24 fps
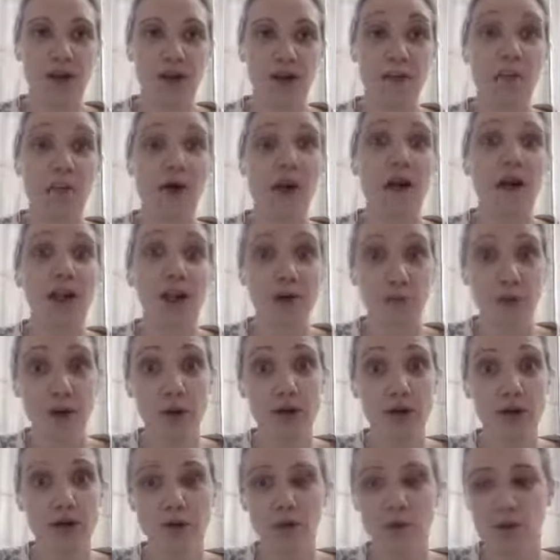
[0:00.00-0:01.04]
my
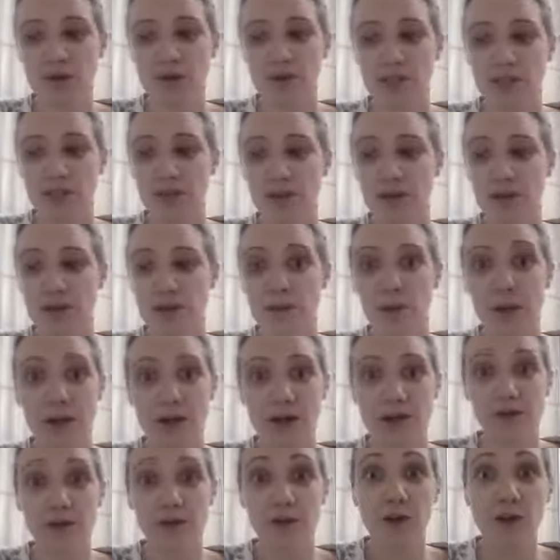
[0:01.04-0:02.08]
birth with
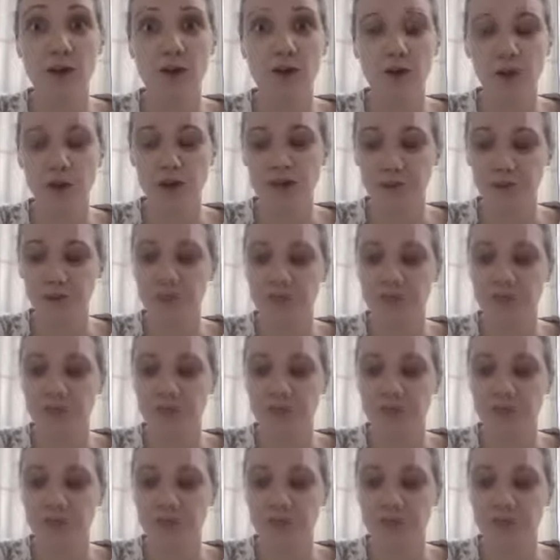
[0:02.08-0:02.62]
my firstborn.